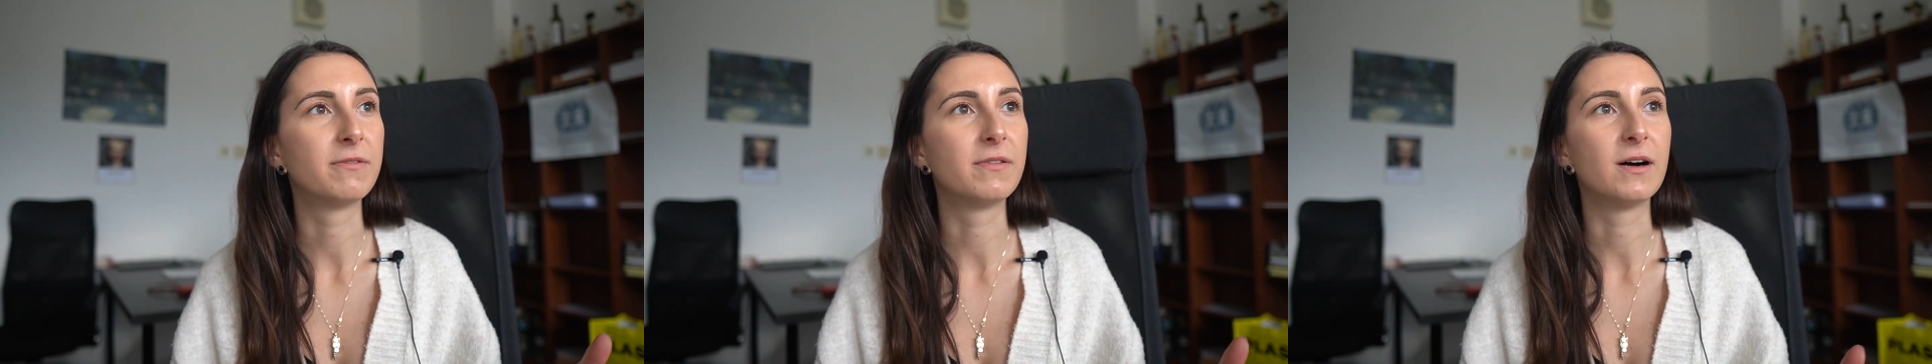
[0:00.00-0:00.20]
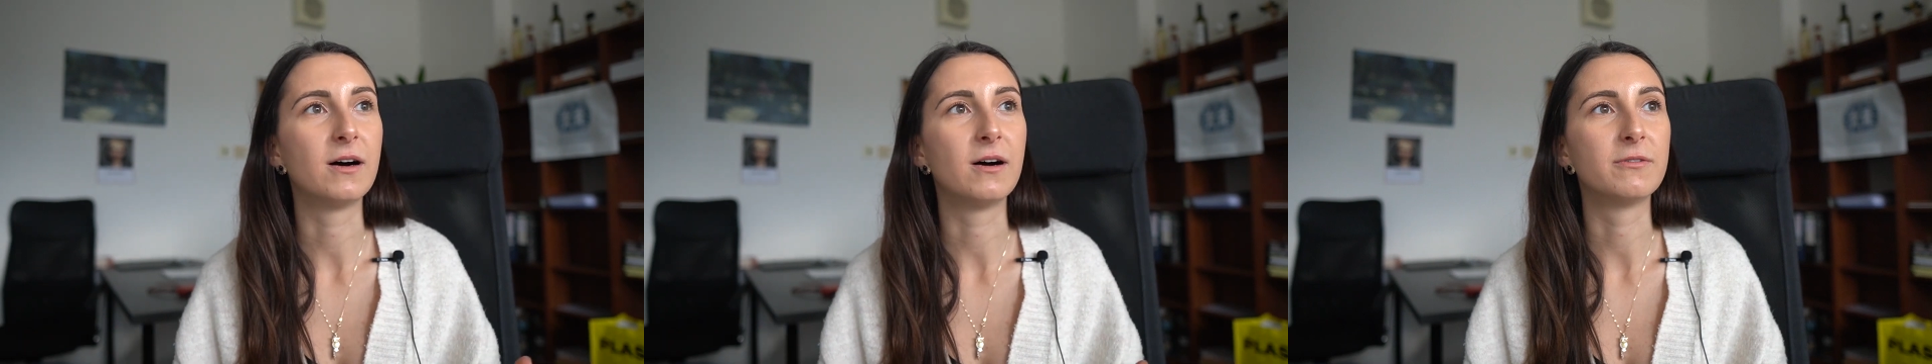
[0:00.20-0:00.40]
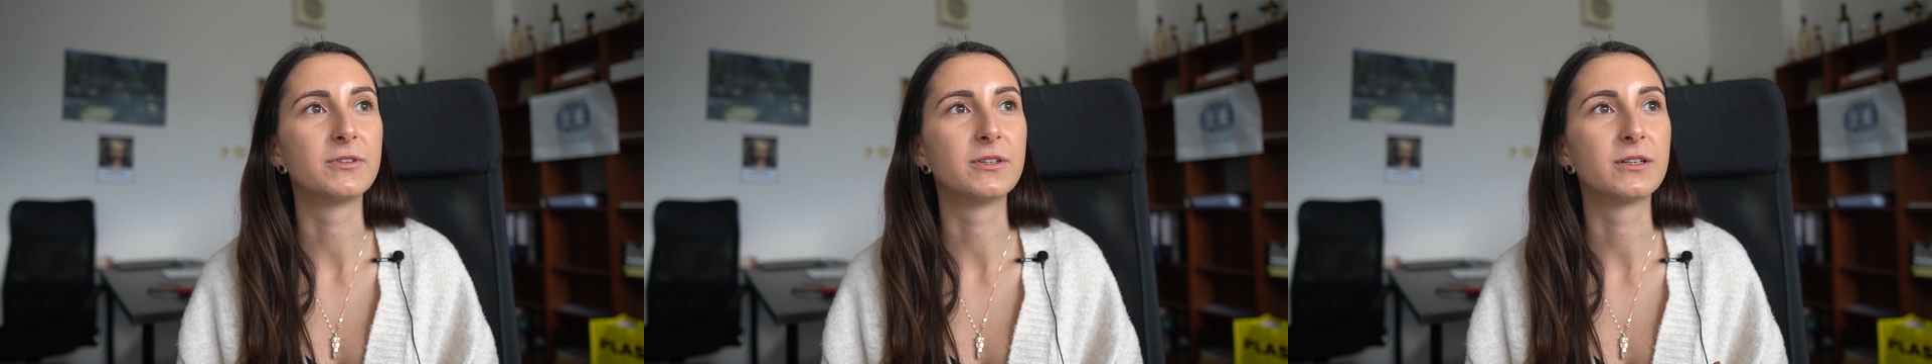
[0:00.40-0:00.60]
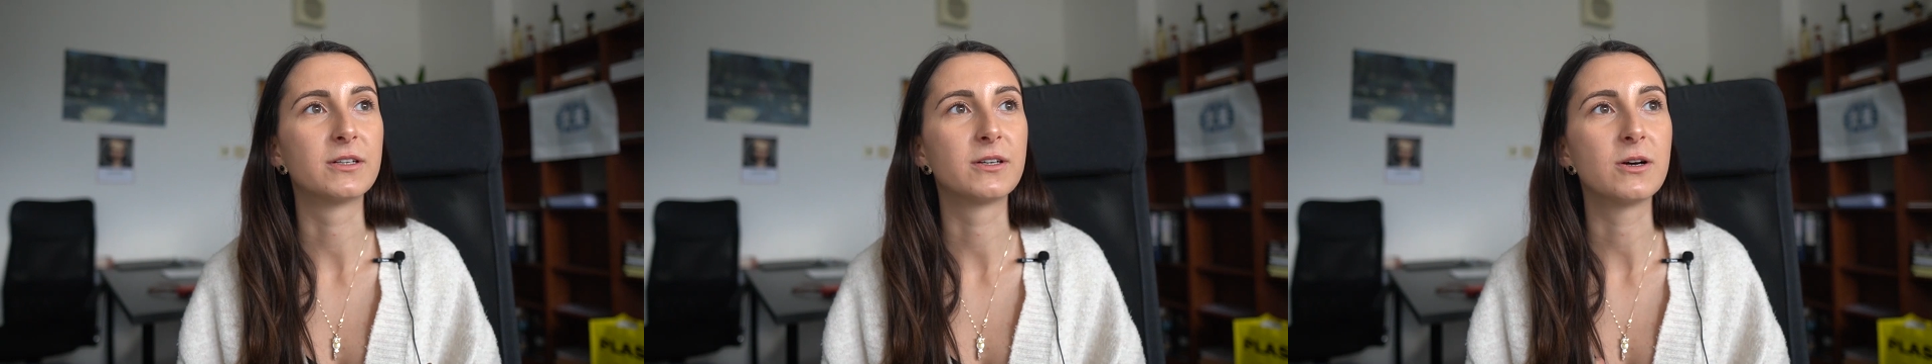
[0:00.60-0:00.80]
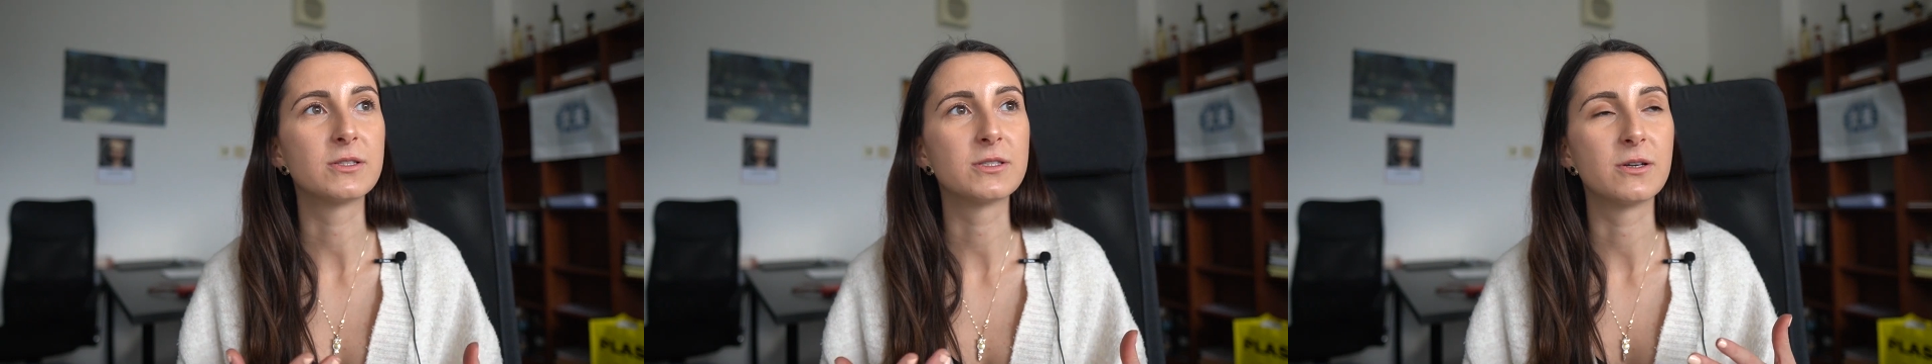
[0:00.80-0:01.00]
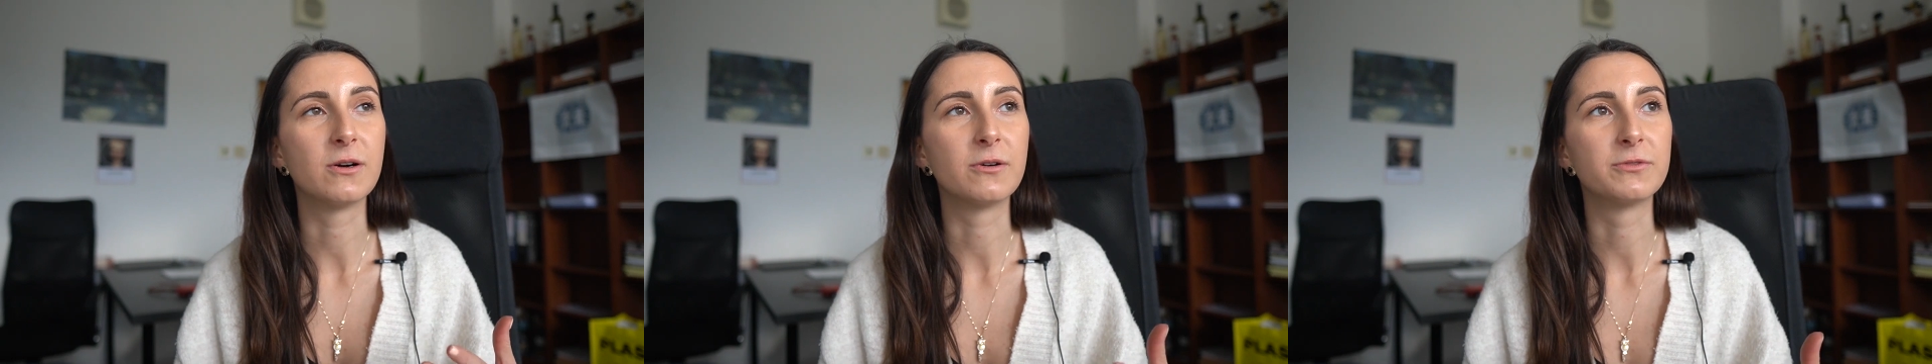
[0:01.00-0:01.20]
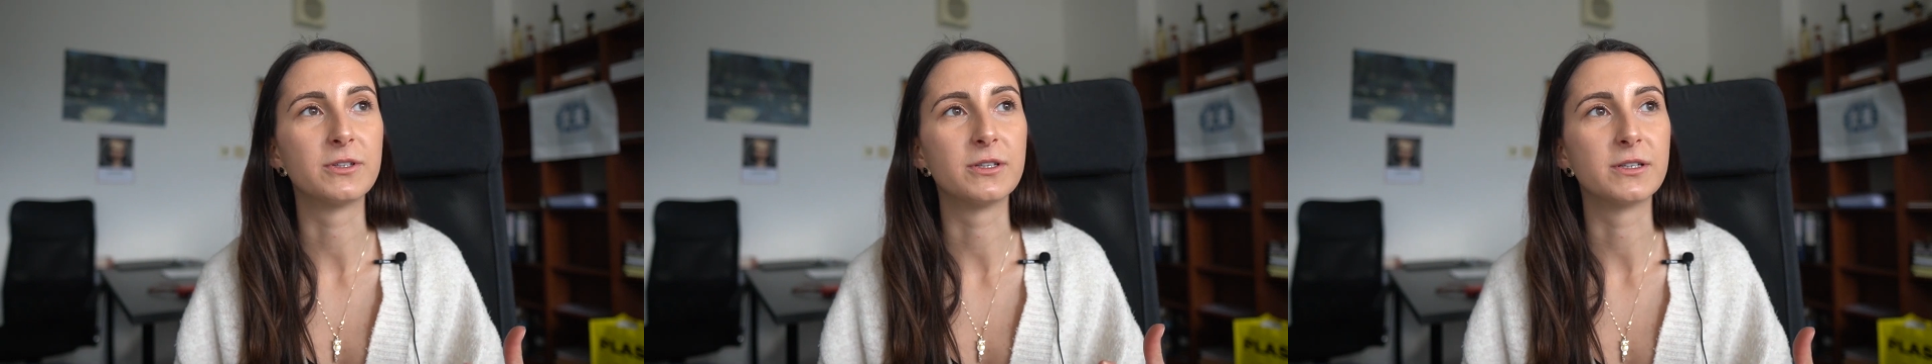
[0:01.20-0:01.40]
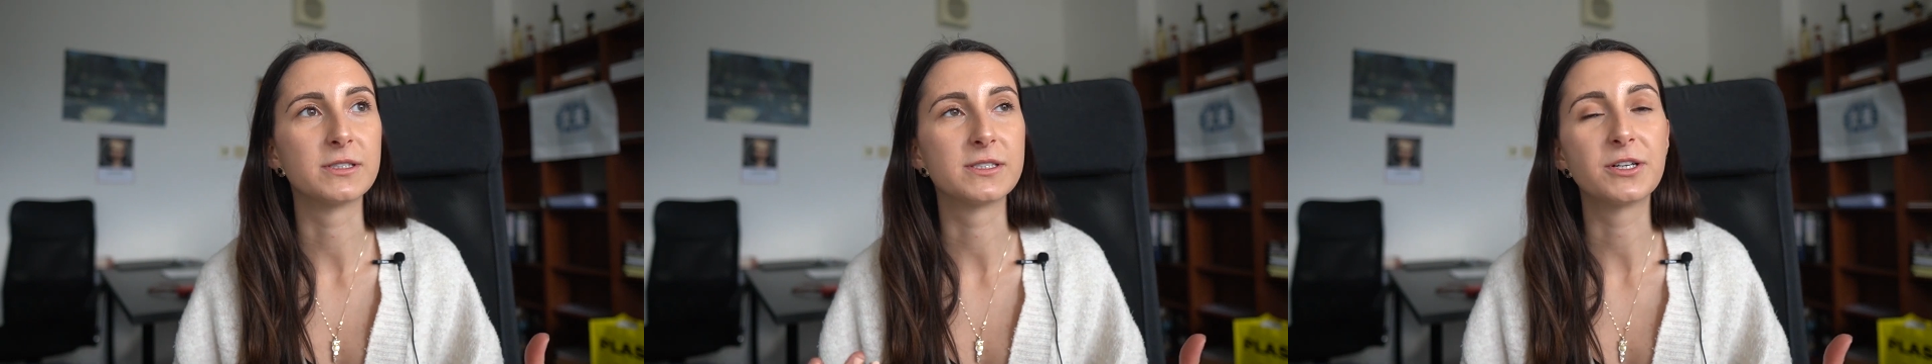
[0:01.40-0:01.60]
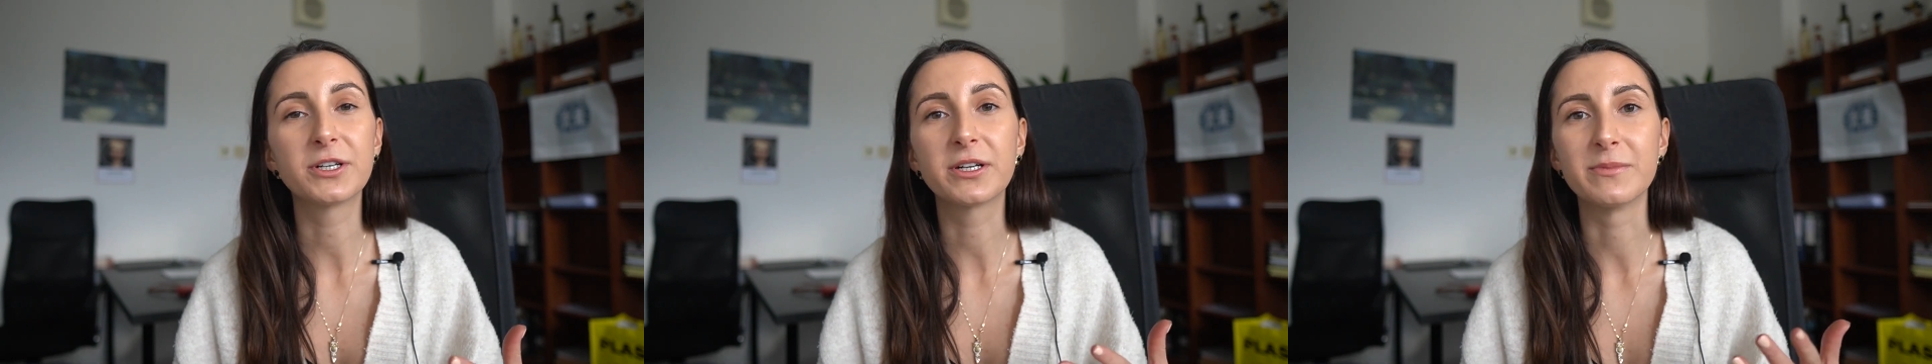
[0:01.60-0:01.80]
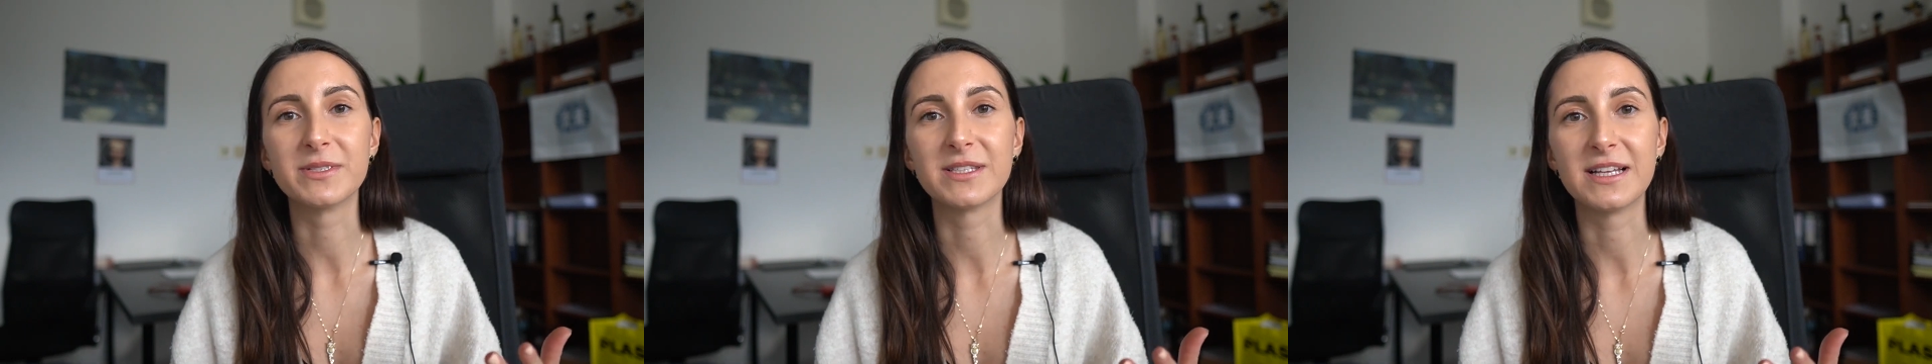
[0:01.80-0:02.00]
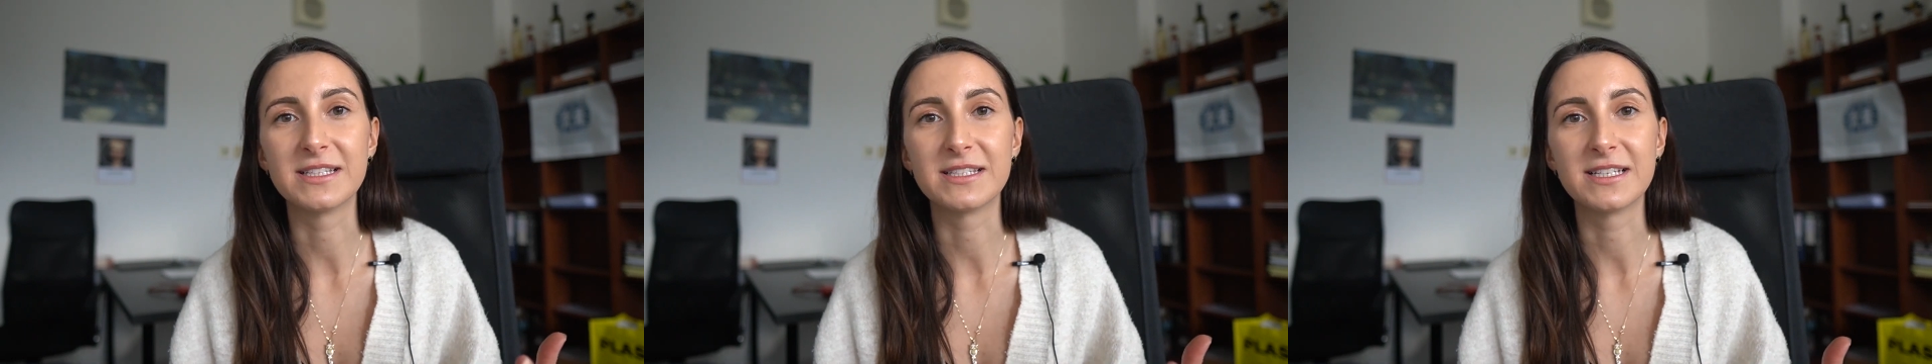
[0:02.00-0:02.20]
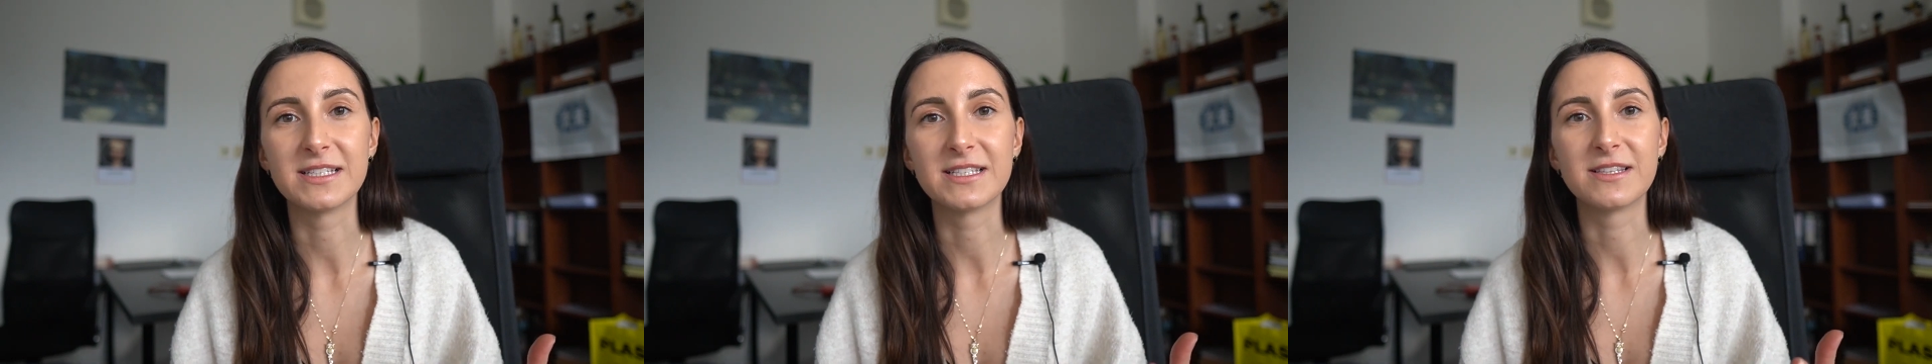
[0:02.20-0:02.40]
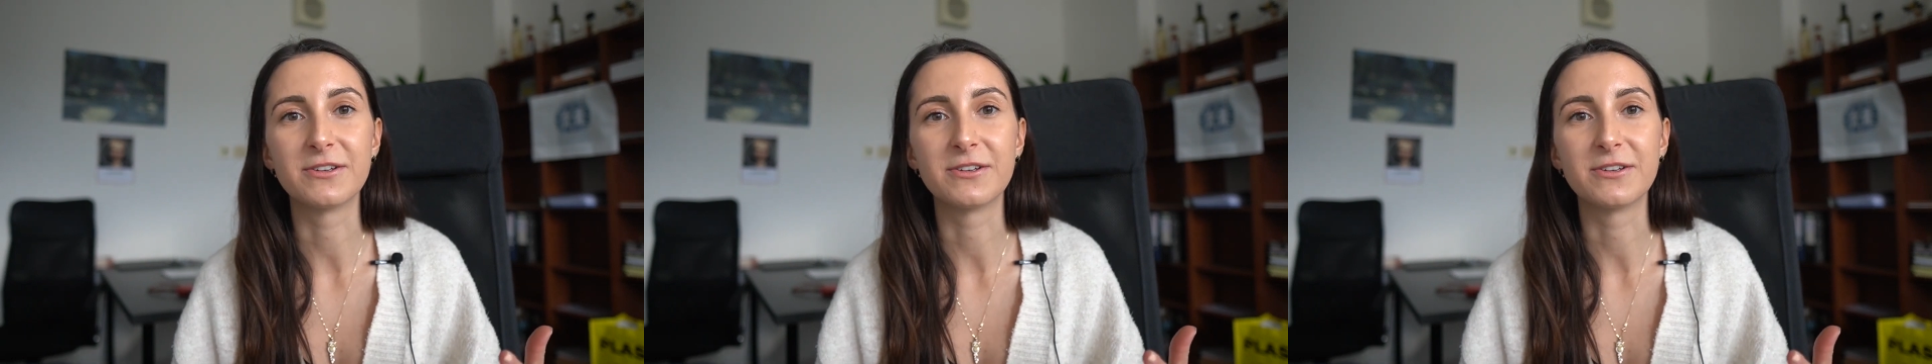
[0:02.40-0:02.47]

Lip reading: the circumstances